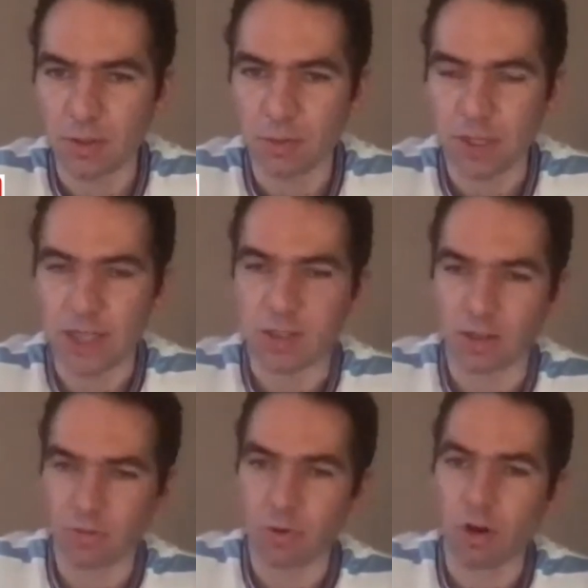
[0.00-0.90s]
play to a
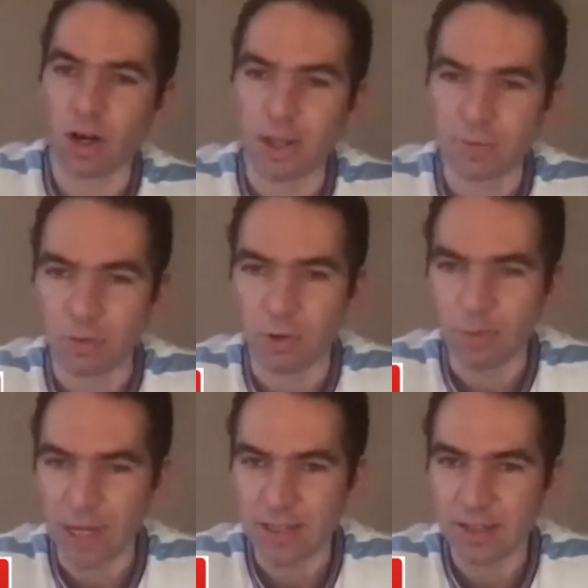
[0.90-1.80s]
real high level
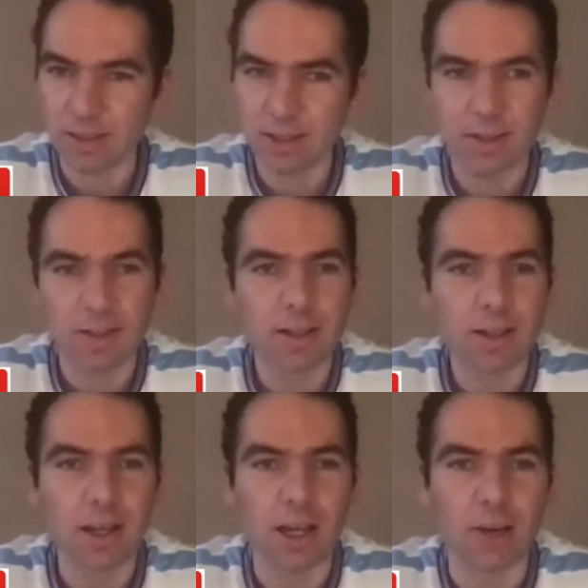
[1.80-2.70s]
immediately.
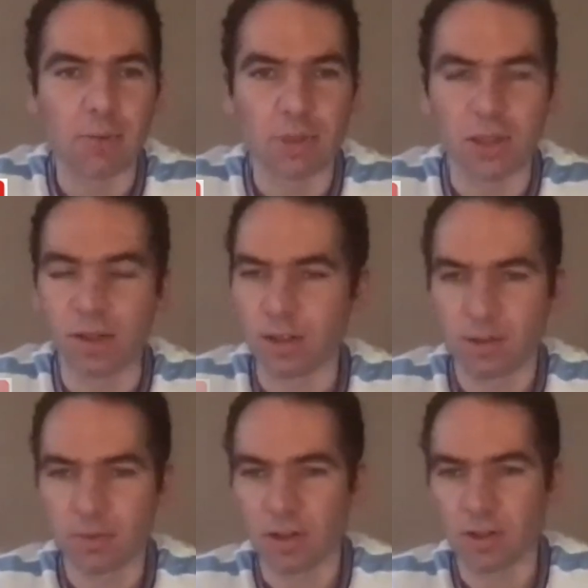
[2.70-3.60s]
Um, you know,
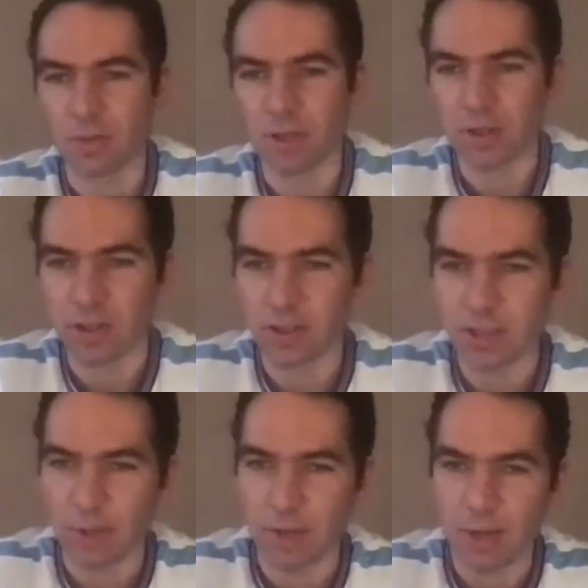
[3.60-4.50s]
guys you mentioned,
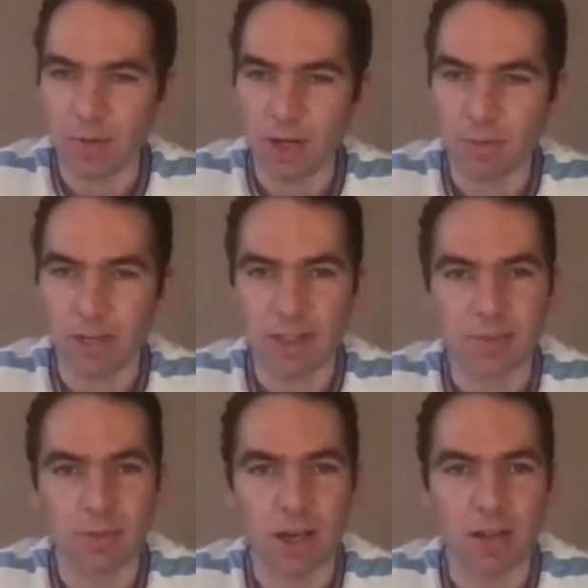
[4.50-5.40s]
Tammy Abraham, Mason
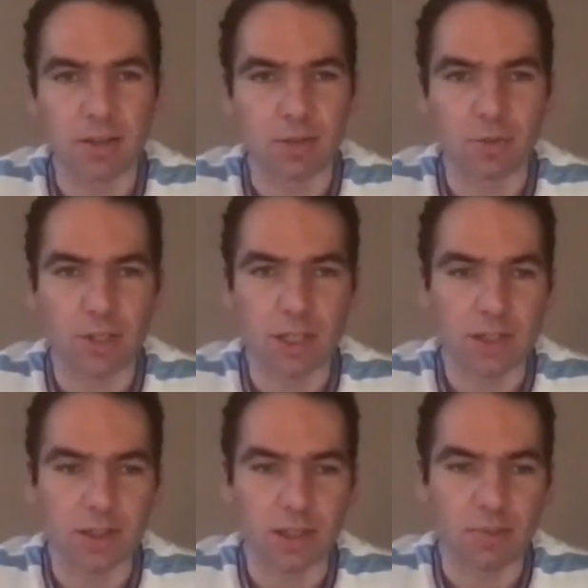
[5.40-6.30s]
Mount. I didn't think
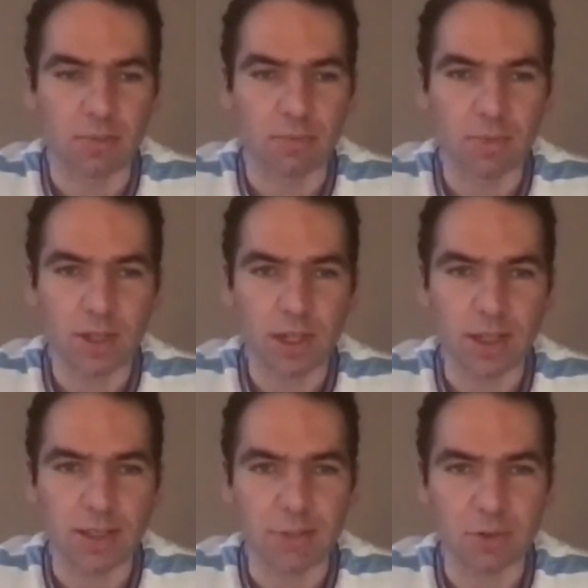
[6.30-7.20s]
they'd um,
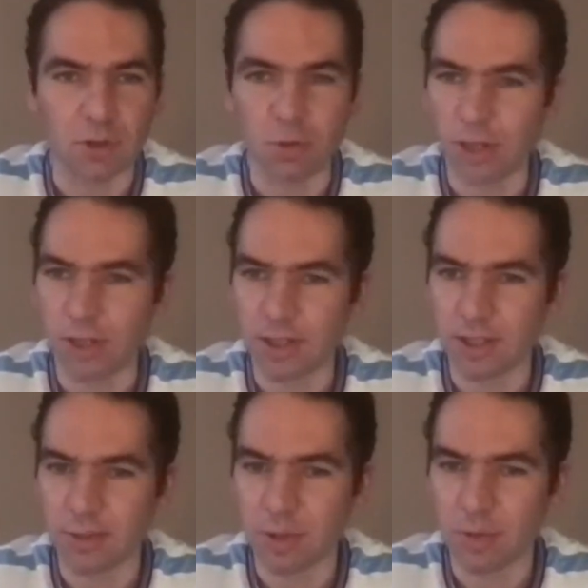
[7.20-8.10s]
adapt so quickly to
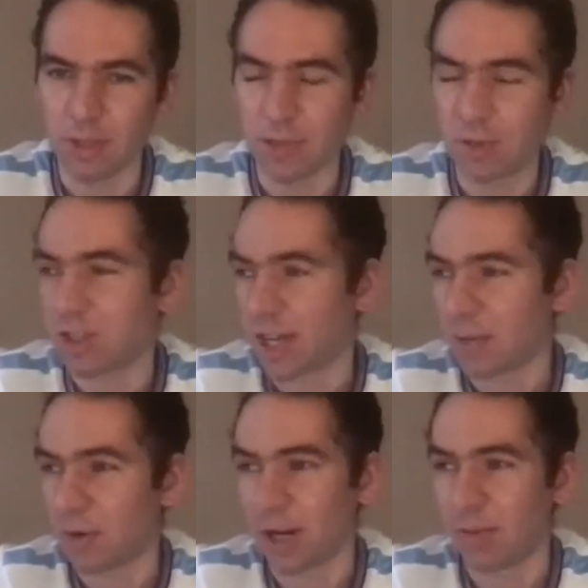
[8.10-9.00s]
the Premier League, especially
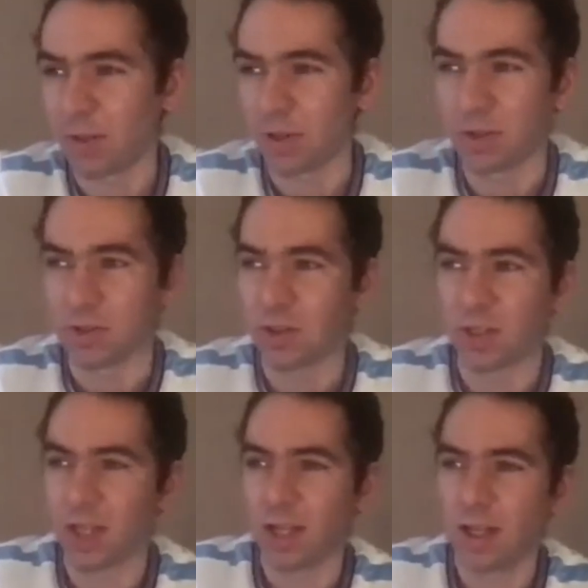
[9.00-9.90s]
Abraham, because
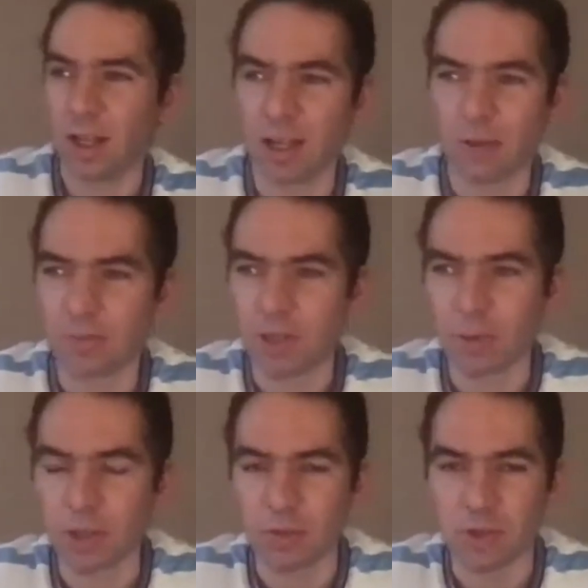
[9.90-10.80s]
um, you know
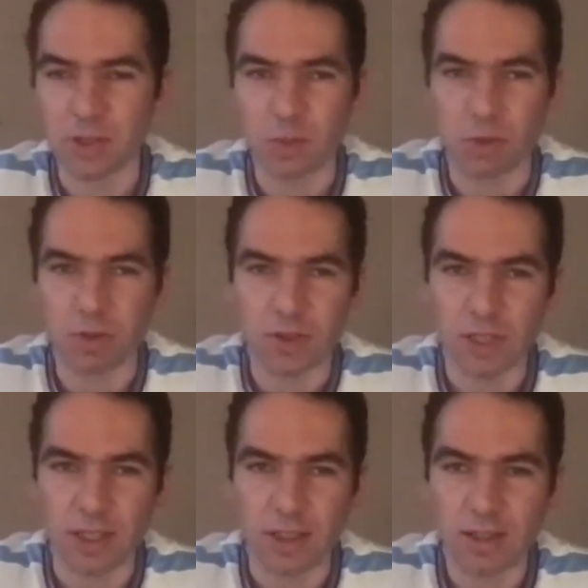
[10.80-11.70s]
when he was at
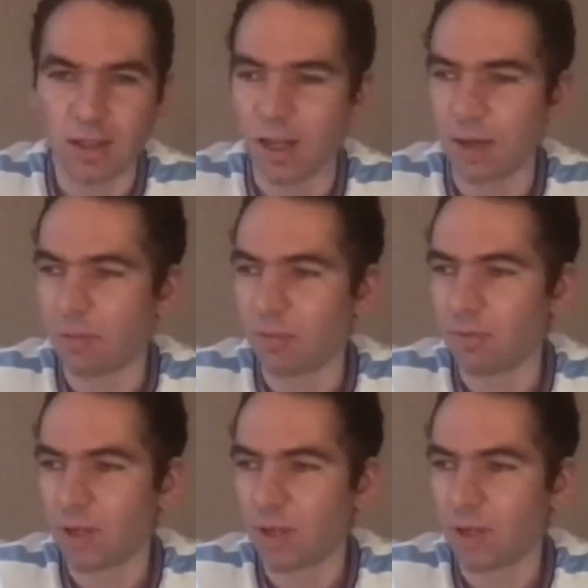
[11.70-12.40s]
Swansea, um,